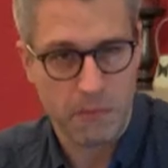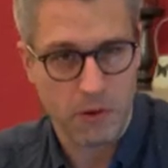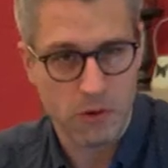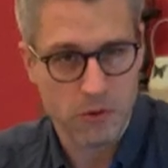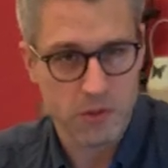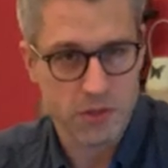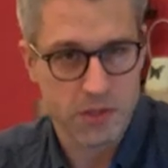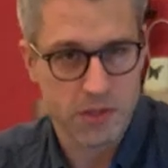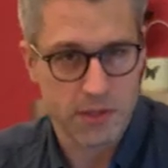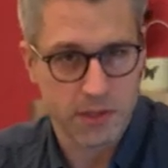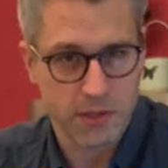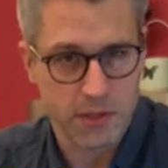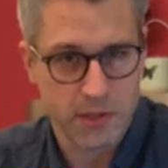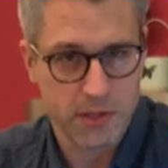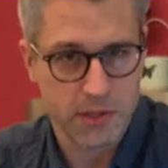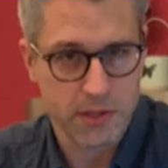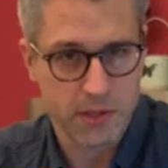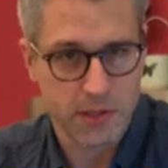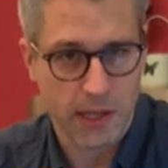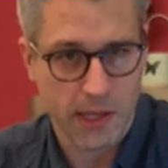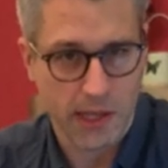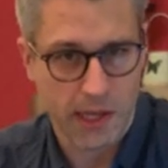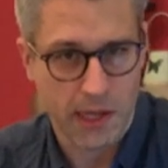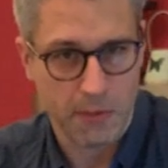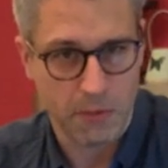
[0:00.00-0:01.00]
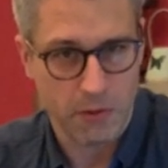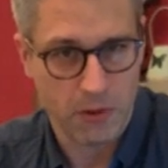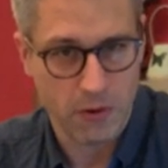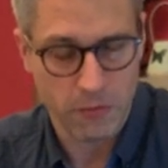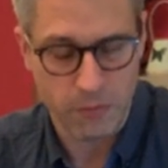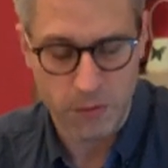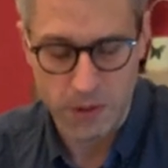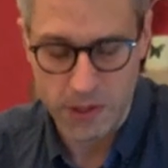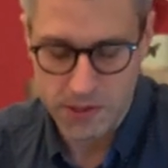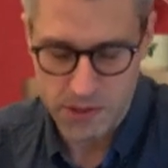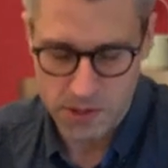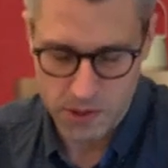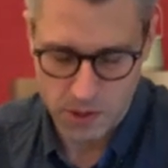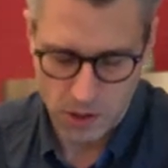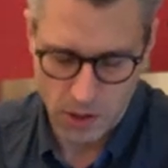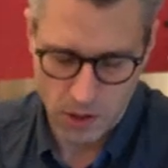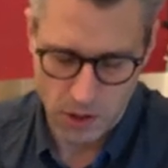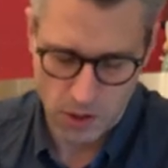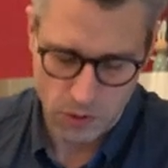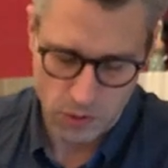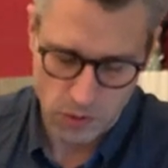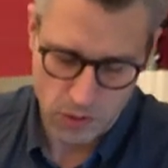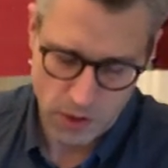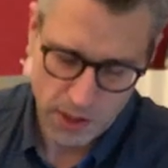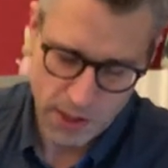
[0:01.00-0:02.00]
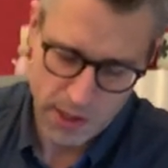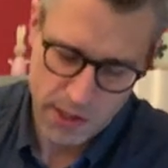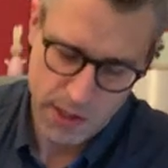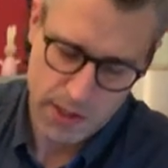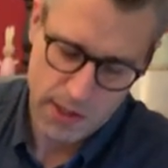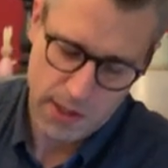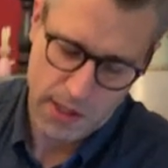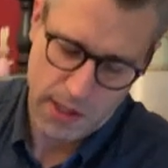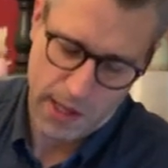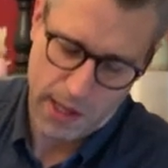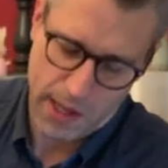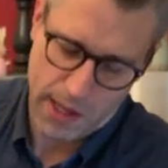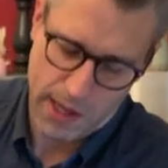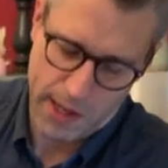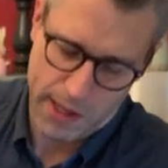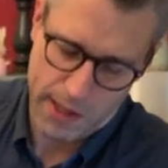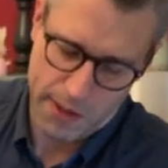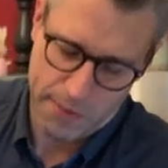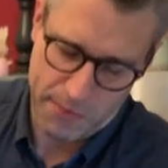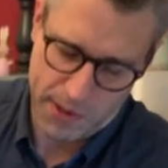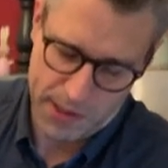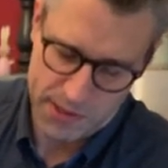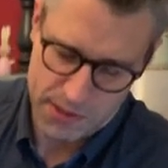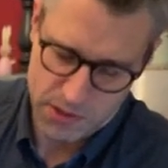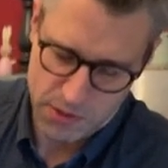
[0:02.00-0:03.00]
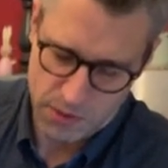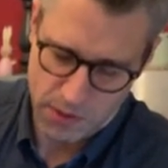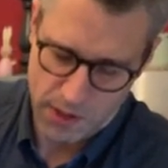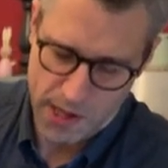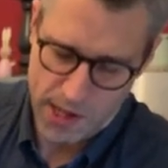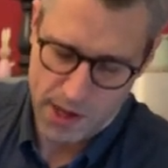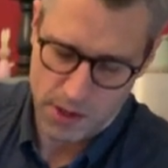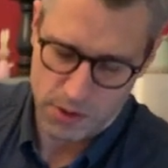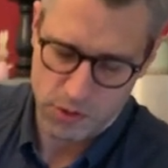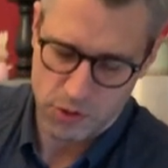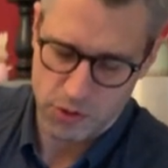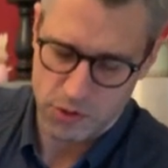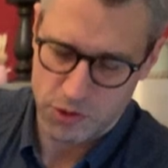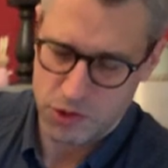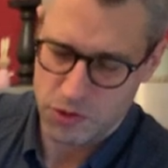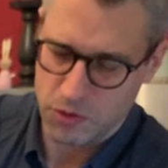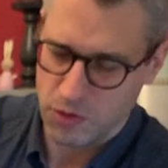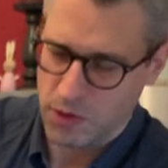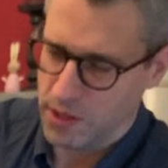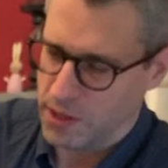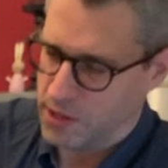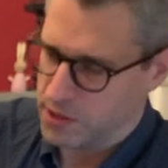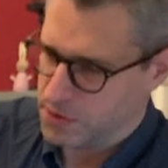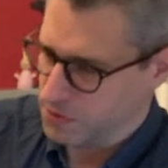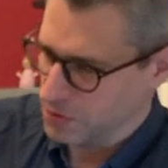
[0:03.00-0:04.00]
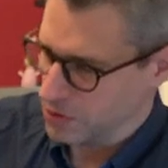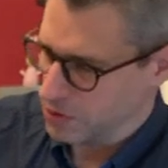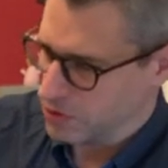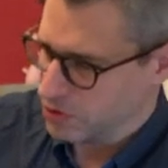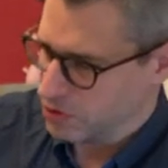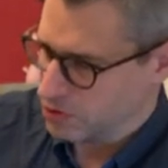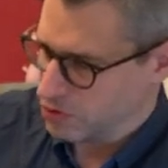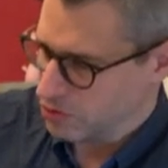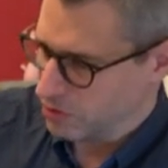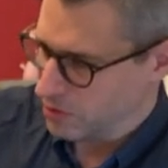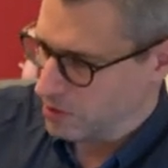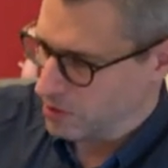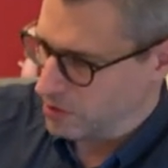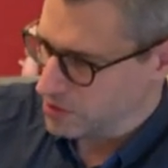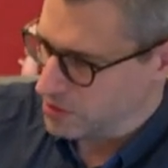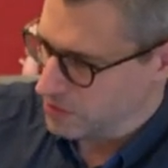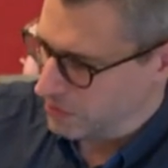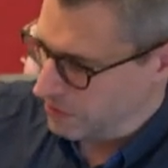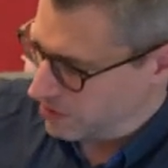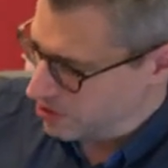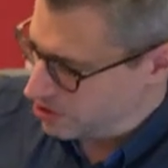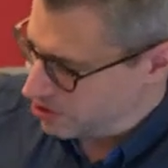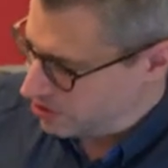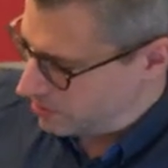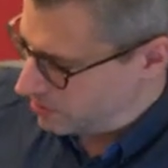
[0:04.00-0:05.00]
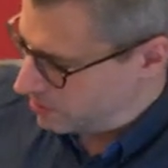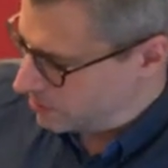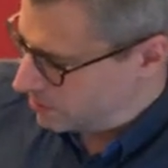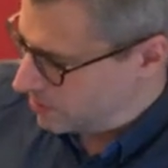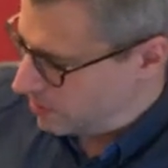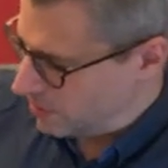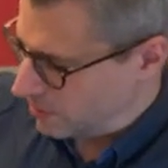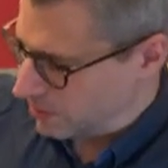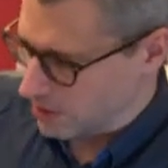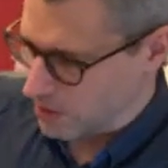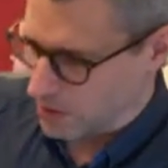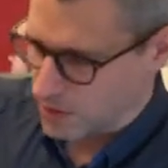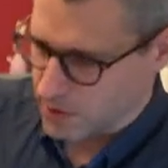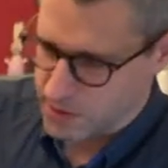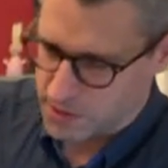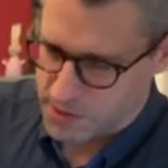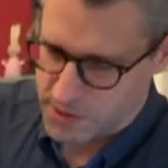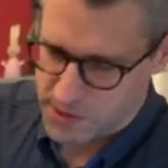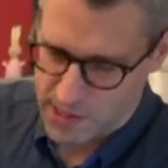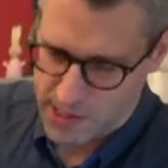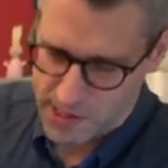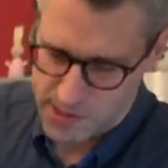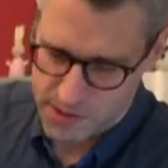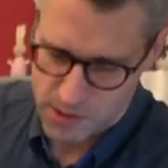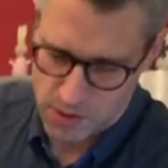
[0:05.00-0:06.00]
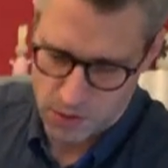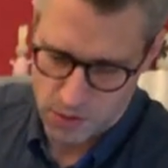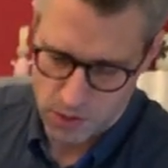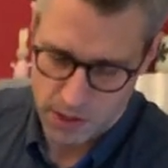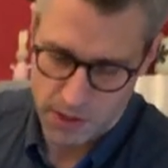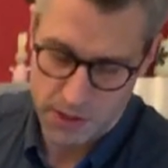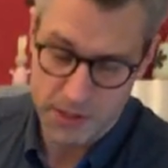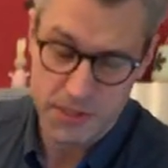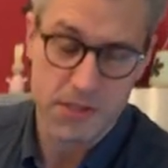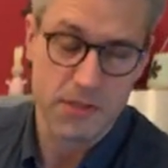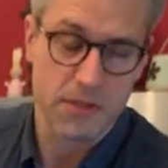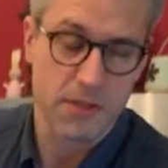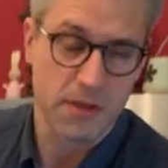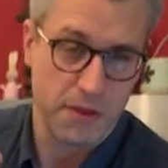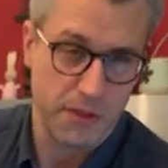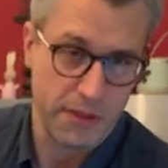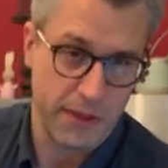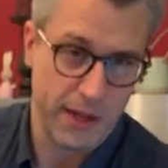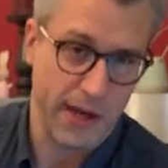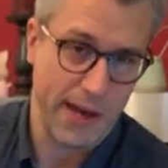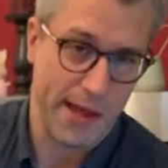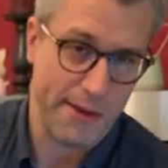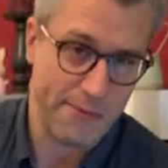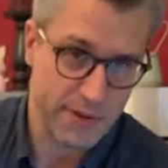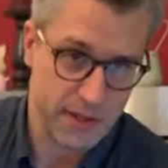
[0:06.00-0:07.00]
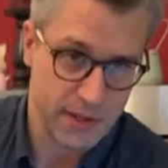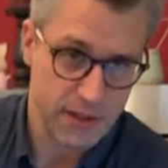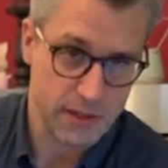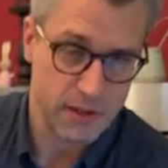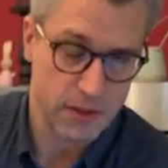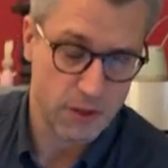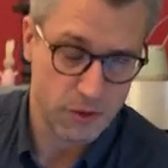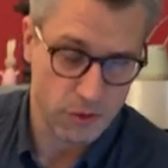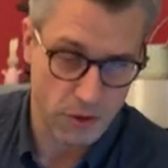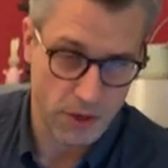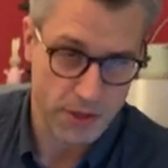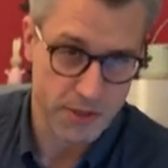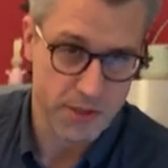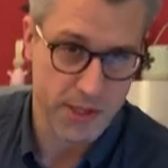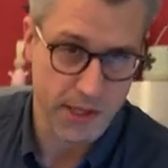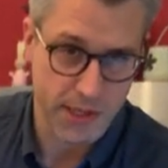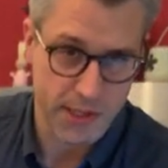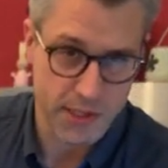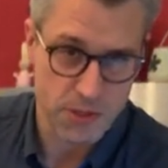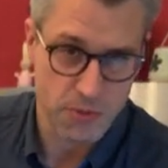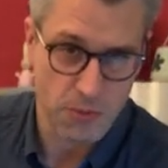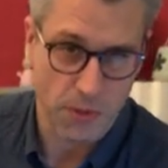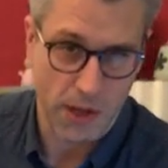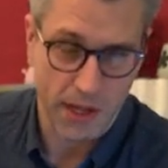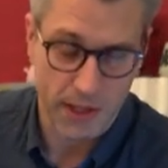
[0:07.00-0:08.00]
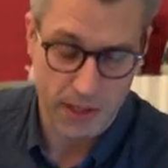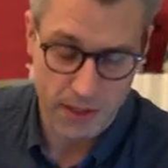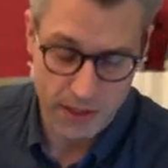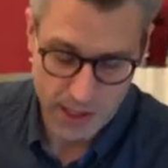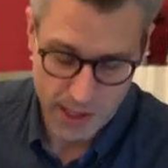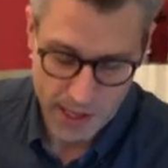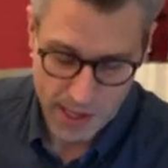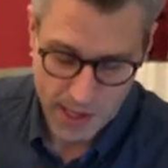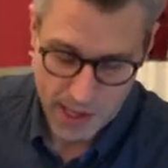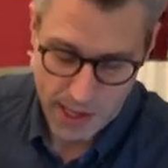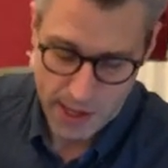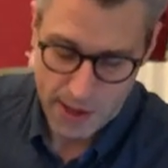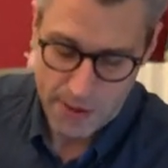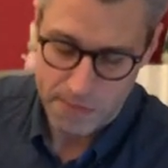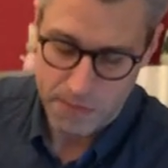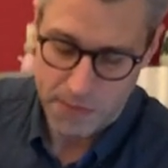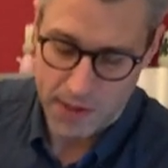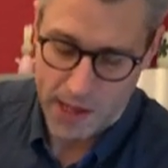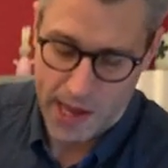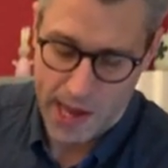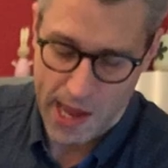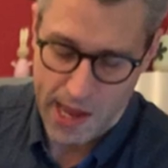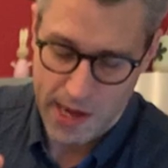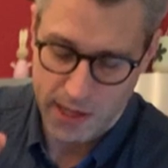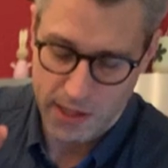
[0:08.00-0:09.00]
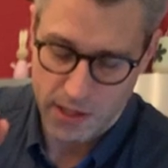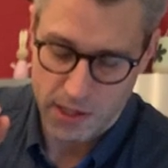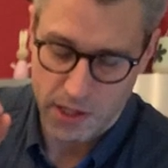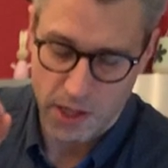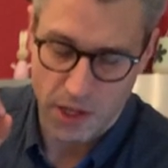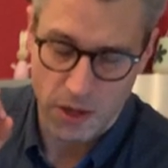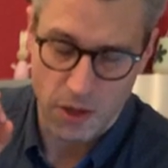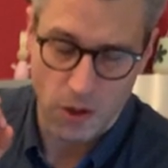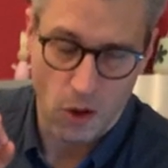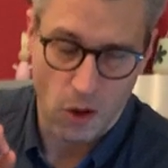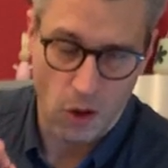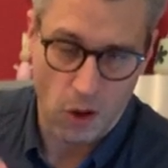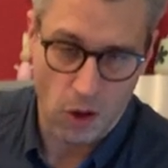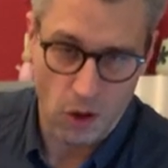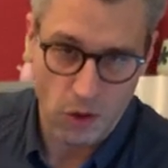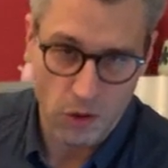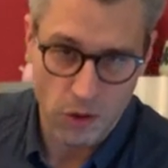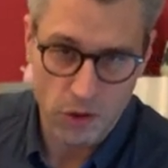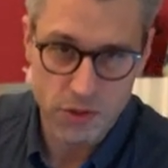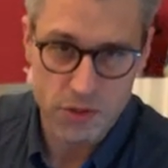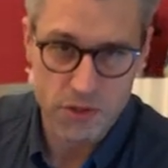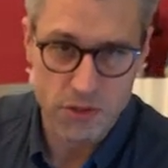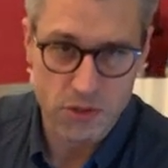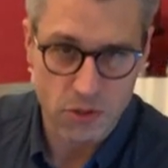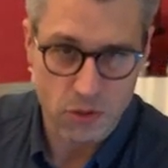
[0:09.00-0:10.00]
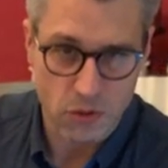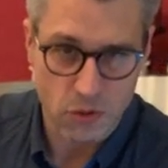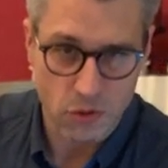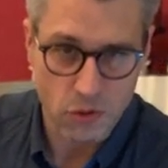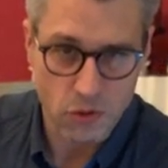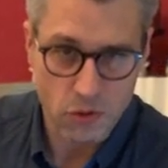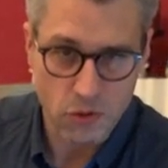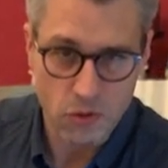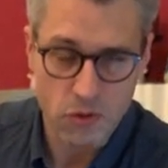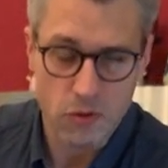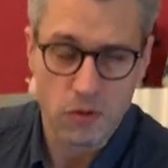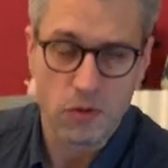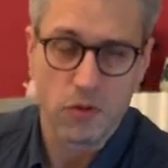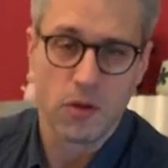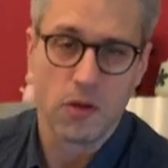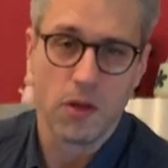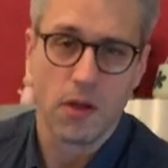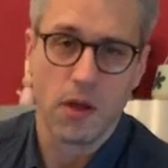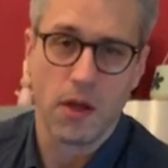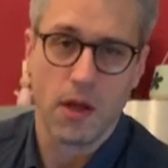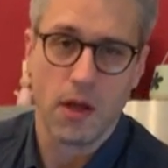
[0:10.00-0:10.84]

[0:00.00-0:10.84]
posted a couple of weeks ago. Uh, the Matzo layout controller is for controlling switches, signals, sensors, the level crossing as well. And it can also